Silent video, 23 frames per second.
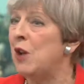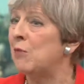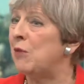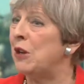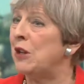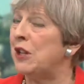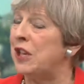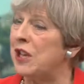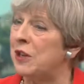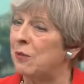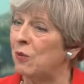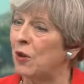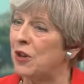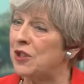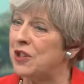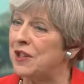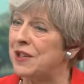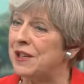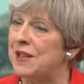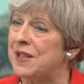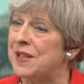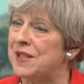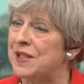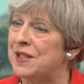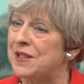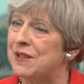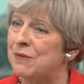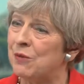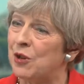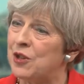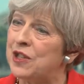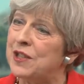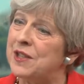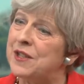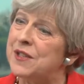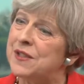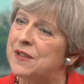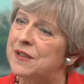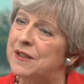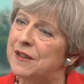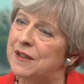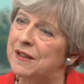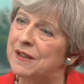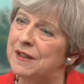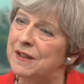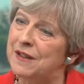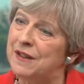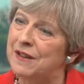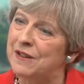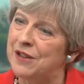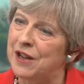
Well, that's what it sounds like. You've reacted to him.